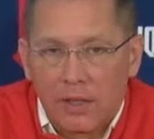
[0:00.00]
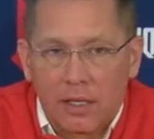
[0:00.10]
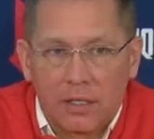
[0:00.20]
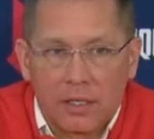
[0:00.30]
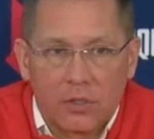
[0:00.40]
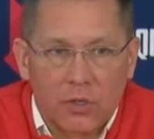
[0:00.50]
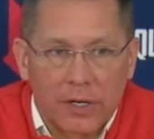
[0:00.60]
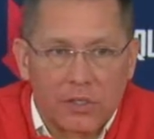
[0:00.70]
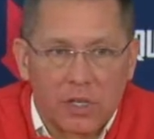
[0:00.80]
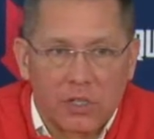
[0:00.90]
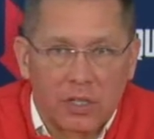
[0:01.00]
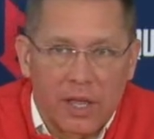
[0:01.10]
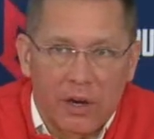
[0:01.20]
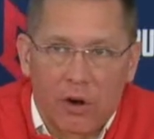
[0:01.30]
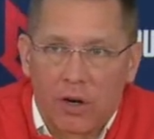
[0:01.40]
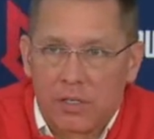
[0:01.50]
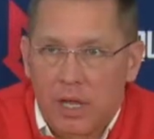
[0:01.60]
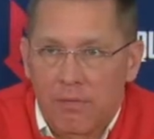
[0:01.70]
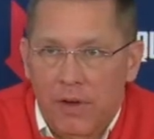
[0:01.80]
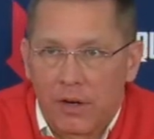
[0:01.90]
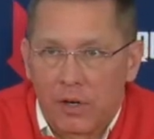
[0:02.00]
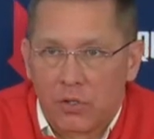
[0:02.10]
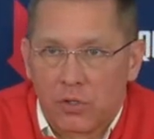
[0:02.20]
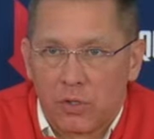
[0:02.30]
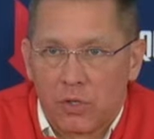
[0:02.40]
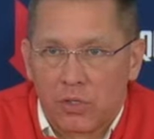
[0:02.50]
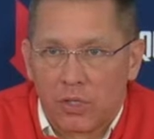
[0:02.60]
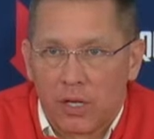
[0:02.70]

And then in transition, they had a hard time finding our shooters,